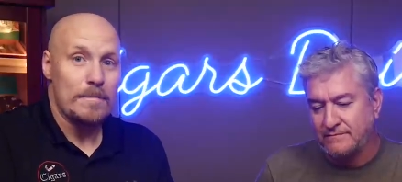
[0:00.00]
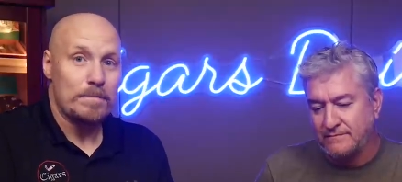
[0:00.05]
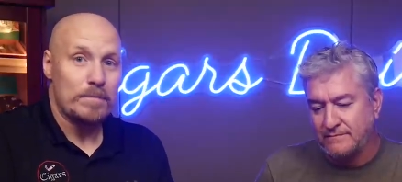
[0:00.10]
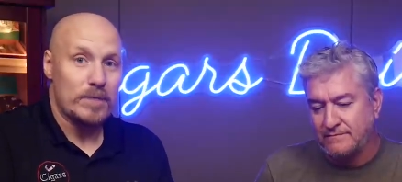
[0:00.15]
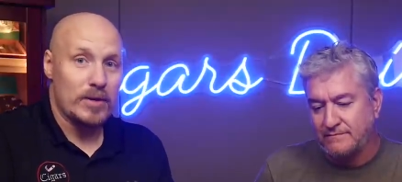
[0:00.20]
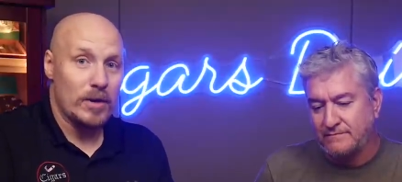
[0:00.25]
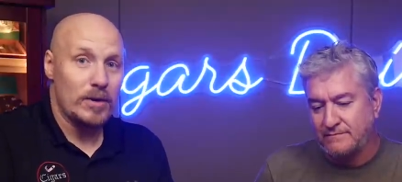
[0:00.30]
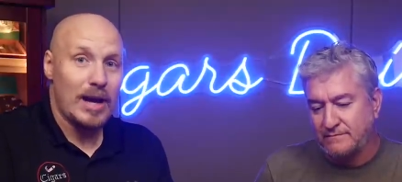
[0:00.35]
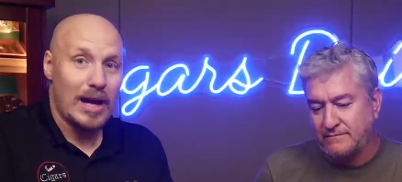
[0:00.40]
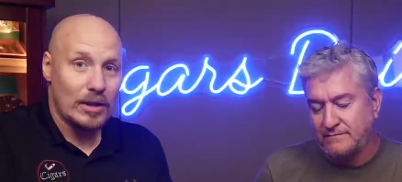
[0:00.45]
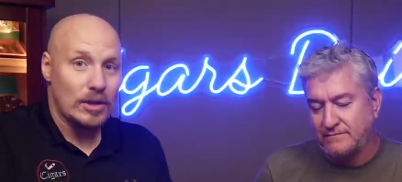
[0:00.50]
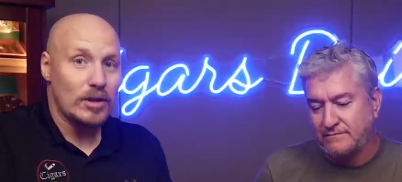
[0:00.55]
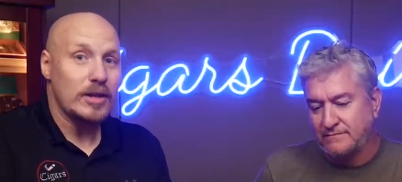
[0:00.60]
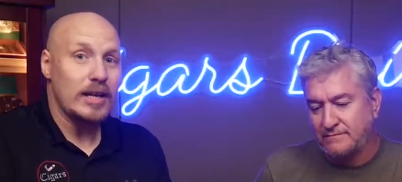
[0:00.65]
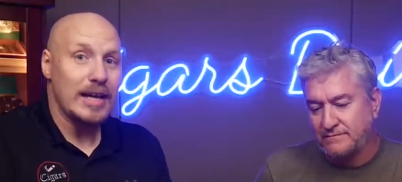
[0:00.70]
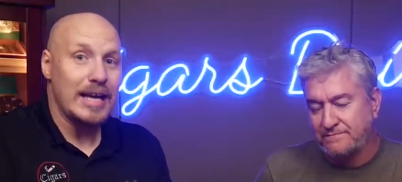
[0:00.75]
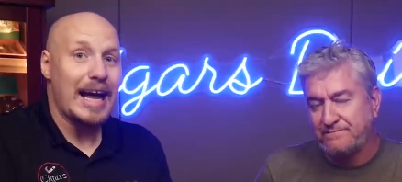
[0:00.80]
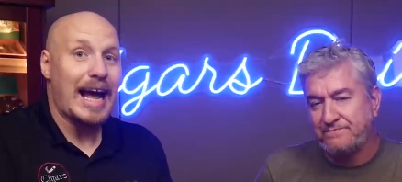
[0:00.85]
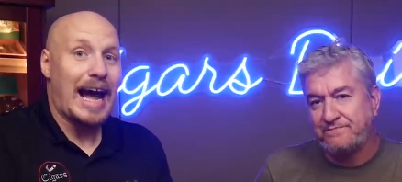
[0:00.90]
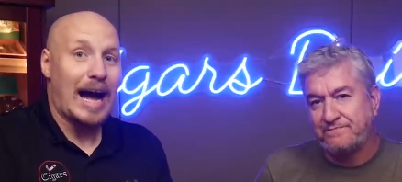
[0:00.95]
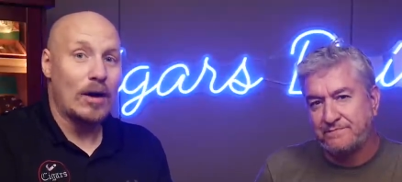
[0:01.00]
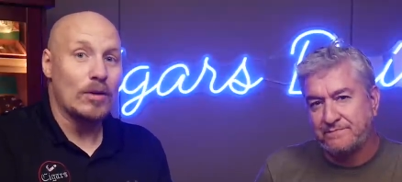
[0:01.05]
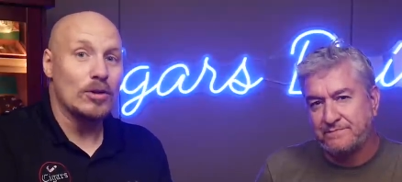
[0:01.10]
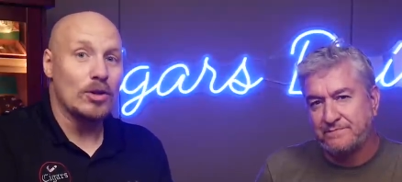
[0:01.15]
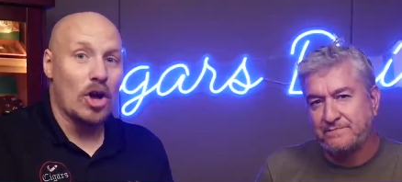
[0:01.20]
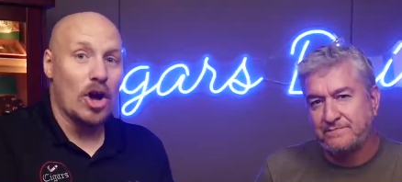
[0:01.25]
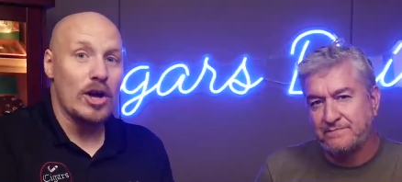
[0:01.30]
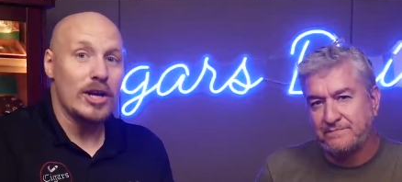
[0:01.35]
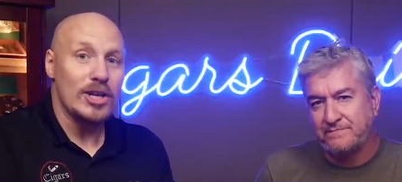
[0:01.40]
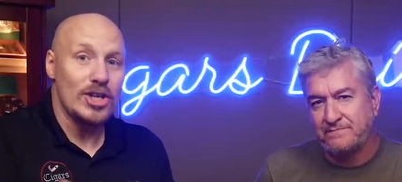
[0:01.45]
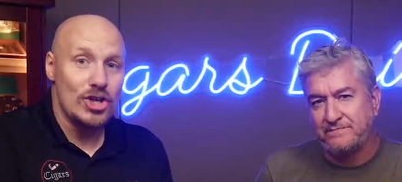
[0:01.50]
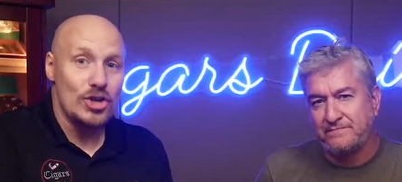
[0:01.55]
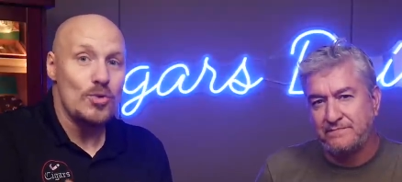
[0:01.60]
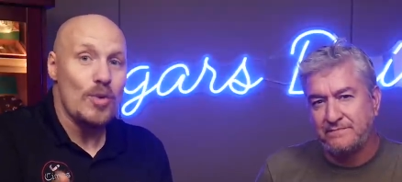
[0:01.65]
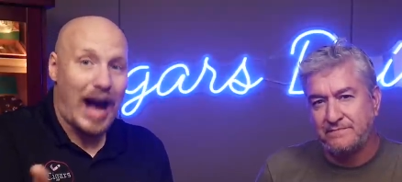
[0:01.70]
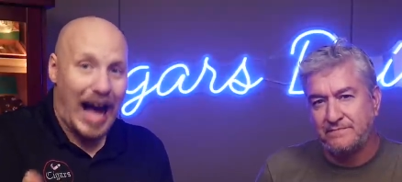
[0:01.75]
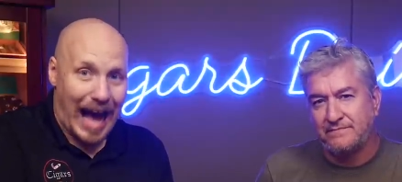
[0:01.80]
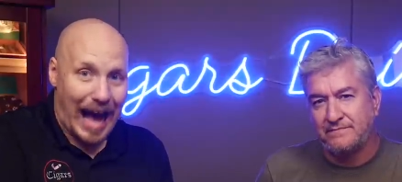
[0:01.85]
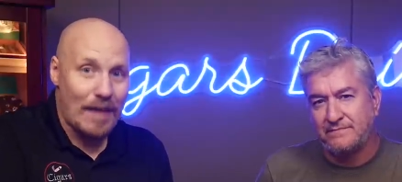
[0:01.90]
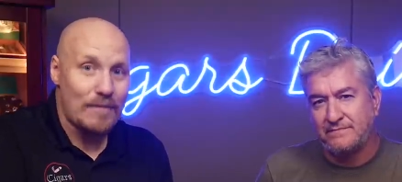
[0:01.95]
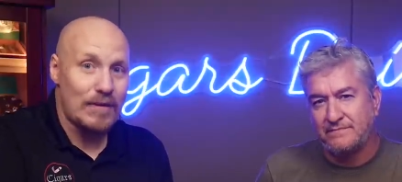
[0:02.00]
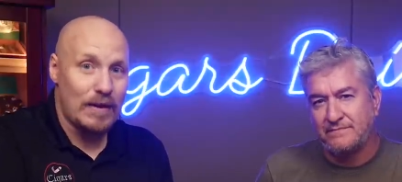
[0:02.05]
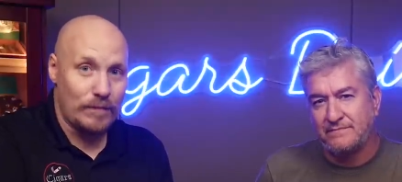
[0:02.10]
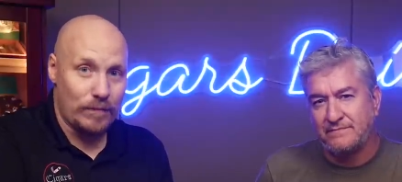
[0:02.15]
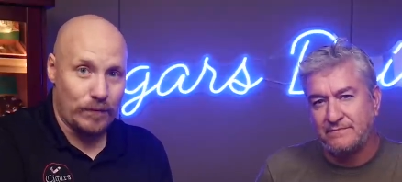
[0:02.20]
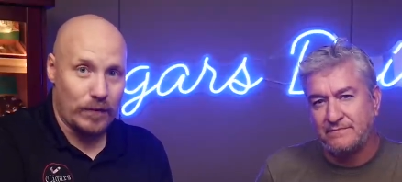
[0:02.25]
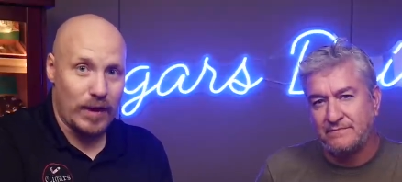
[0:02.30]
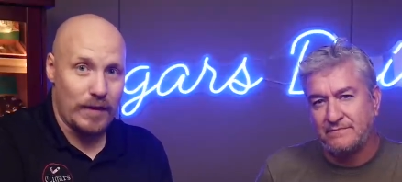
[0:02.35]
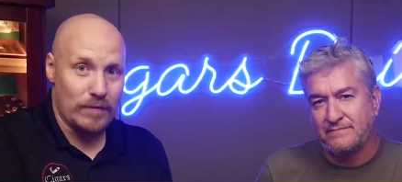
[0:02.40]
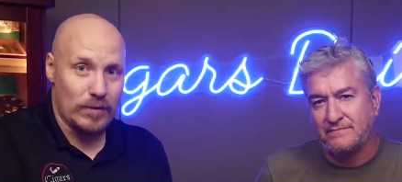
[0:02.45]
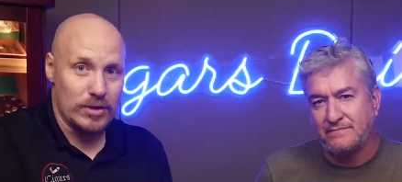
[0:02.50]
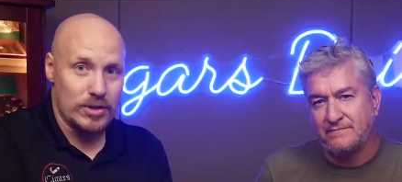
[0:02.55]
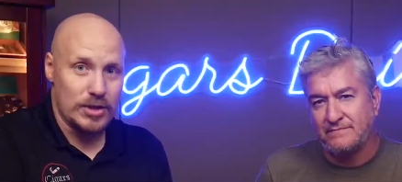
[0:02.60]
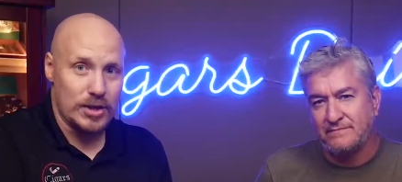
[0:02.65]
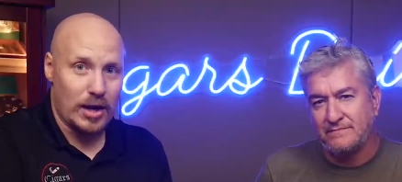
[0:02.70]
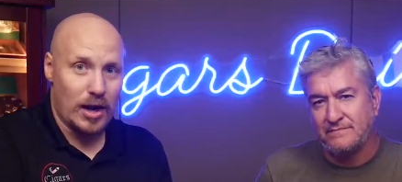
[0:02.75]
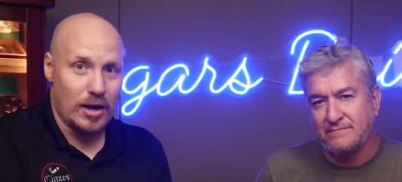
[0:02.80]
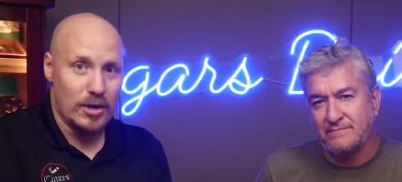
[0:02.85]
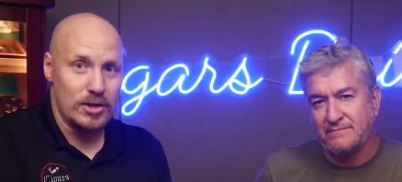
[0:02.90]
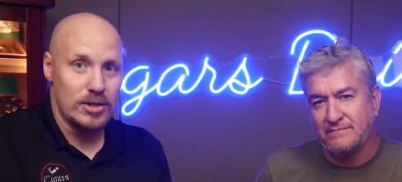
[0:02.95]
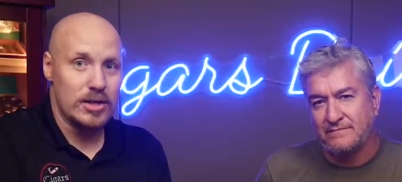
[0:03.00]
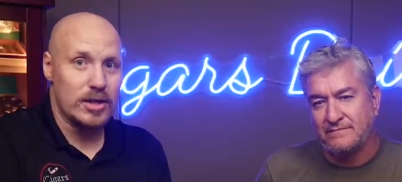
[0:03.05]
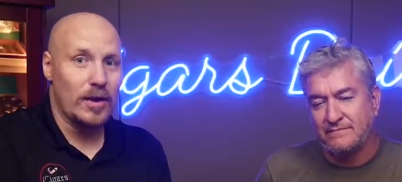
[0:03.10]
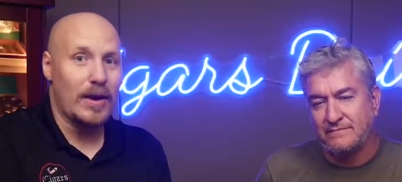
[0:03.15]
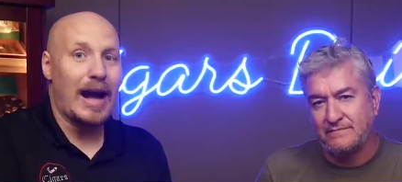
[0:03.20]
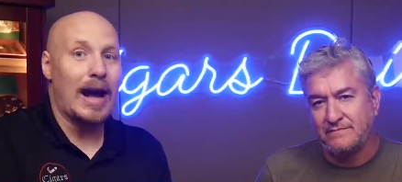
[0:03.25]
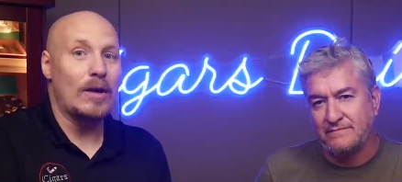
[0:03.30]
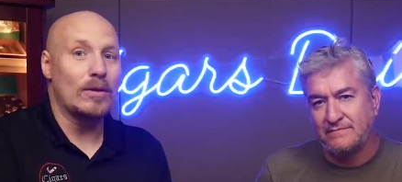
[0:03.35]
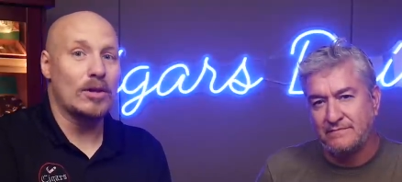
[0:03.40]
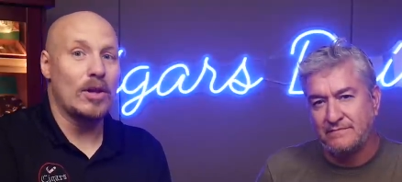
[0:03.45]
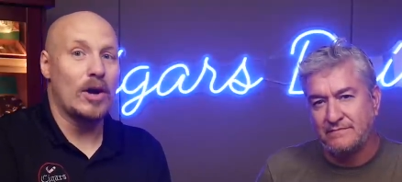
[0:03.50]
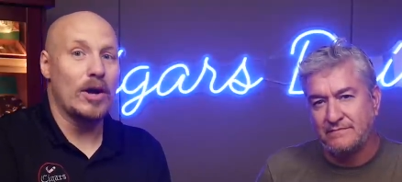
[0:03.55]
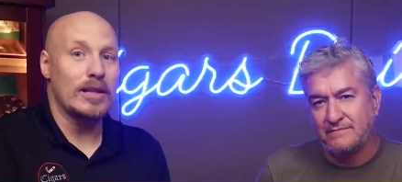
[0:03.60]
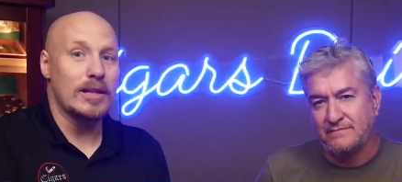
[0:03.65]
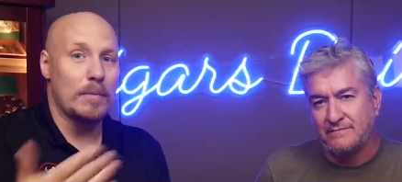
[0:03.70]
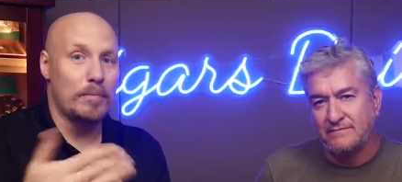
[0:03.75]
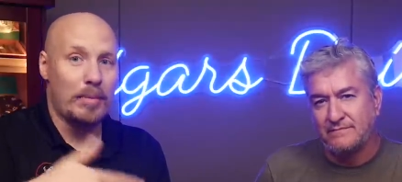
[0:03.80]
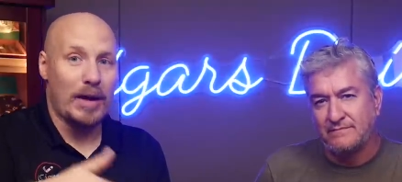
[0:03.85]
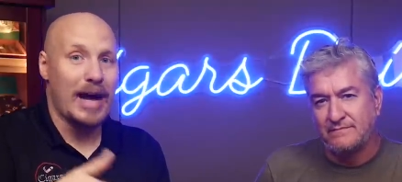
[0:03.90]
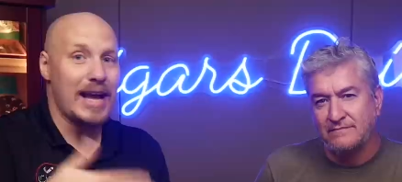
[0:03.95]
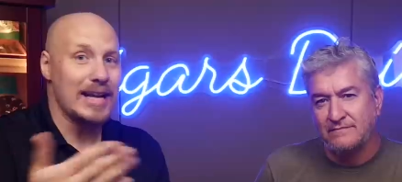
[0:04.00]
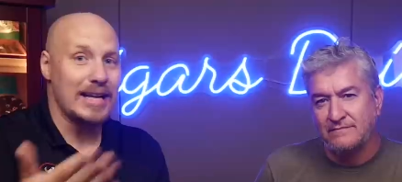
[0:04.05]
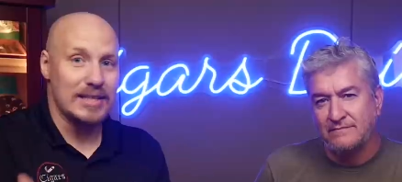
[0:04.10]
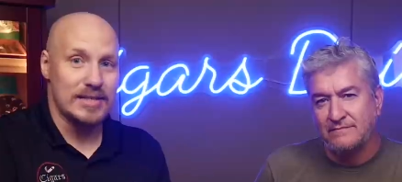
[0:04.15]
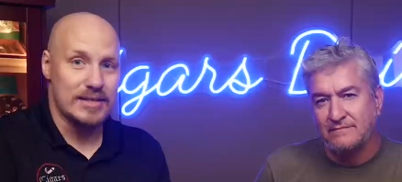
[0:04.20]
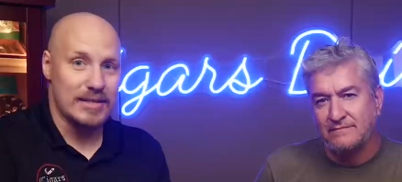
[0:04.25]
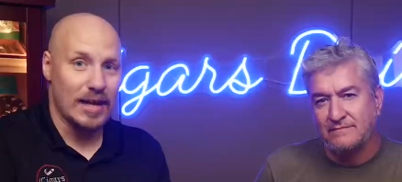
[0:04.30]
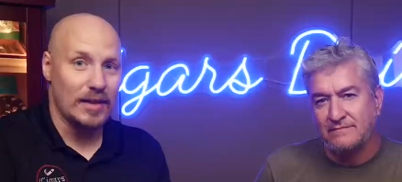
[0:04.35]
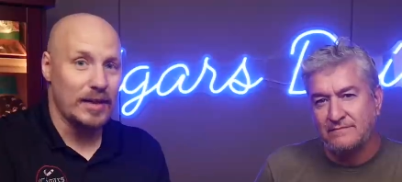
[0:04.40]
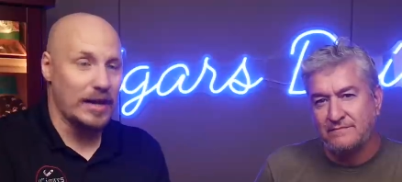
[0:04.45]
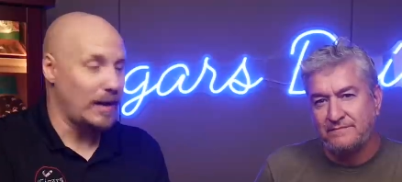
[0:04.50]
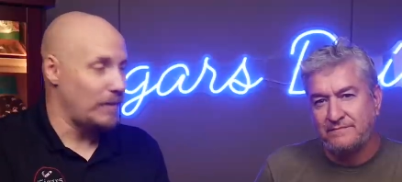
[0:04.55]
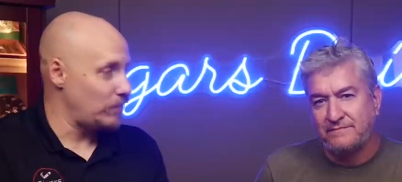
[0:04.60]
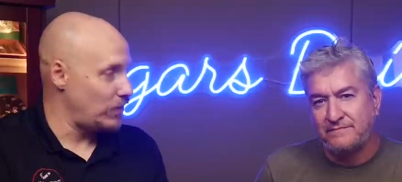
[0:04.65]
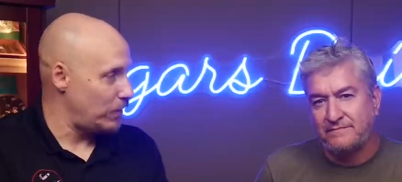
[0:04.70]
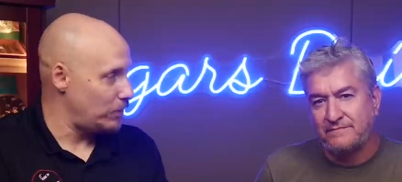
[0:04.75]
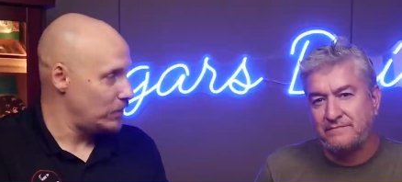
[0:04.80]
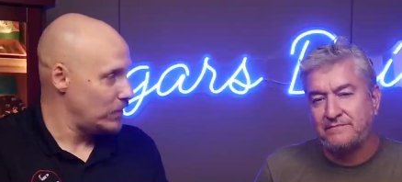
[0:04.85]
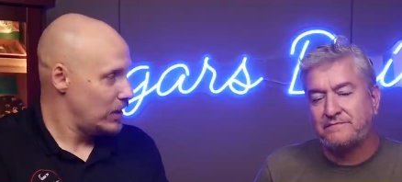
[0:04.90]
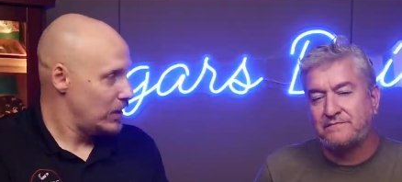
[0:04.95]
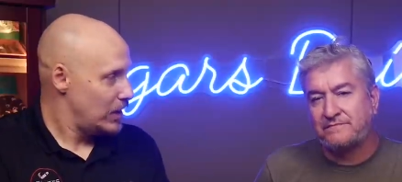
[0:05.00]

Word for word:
Speaker 1: They're not looking at outlawing you having flavored cigars. They're outlawing the buying and selling of them.